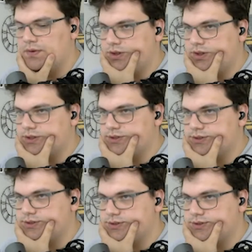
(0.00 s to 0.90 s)

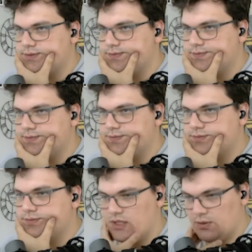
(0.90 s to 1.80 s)
Yes.
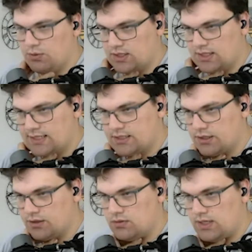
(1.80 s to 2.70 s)
He will connect the
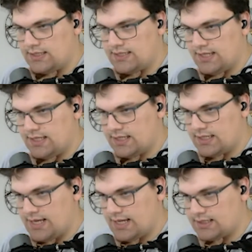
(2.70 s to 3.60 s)
ko. I take, he
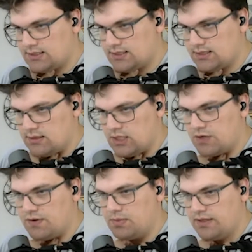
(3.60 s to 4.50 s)
connects. Not
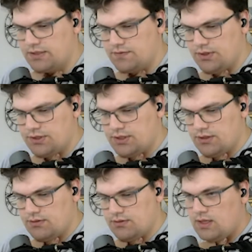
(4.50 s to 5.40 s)
if I play this first,
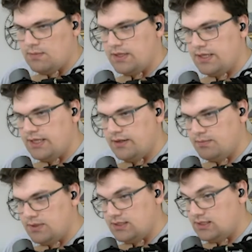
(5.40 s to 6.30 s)
though. I play here, he
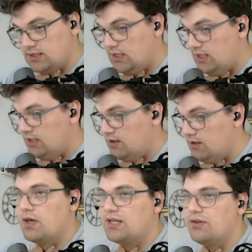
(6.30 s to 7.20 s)
plays here.
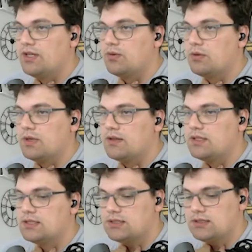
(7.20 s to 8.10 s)
I do need to worry about
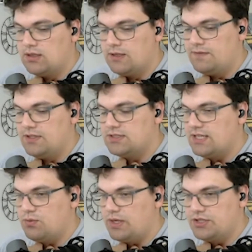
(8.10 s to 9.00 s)
this. It feels
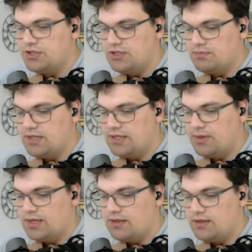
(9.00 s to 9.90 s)
like white shouldn't have played
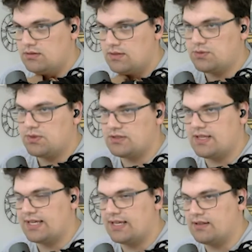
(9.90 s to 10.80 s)
away. That's what I was
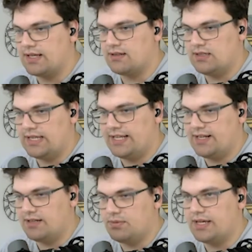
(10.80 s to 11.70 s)
thinking, like he
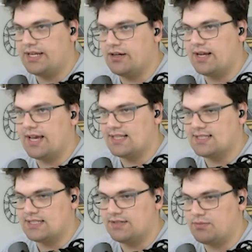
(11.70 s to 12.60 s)
needed to play here and I had
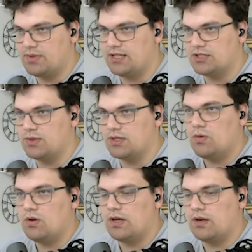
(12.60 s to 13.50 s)
sent it to play elsewhere.
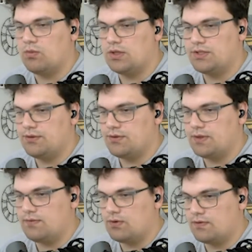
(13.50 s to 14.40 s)
Wait, one, two, three,
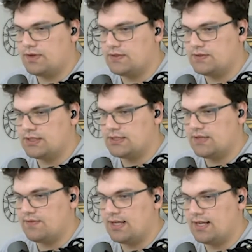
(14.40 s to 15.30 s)
four, five, six,
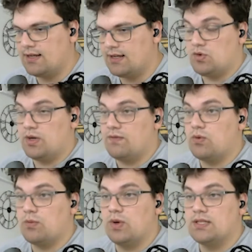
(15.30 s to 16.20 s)
seven, eight.
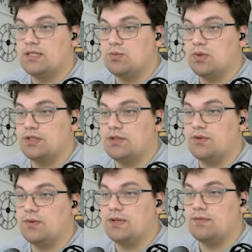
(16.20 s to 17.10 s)
twenty-four points, one, two,
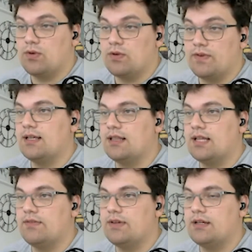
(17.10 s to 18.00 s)
three, four,
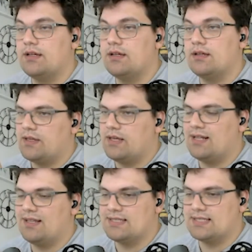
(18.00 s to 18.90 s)
eleven.
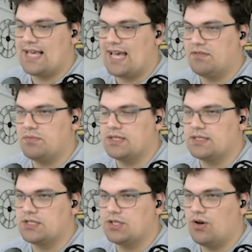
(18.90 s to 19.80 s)
And this is halved because
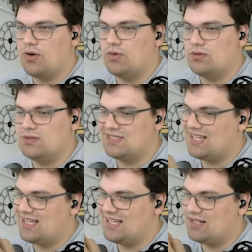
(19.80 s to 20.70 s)
it's a ko.
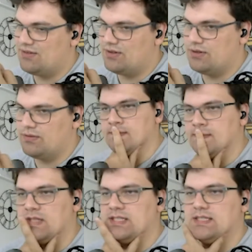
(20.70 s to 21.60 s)
I don't know.
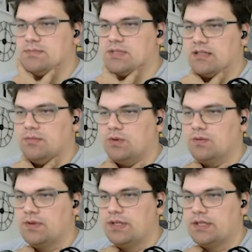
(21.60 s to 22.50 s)
This seems like the
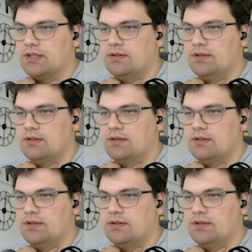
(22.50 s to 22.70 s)
move here.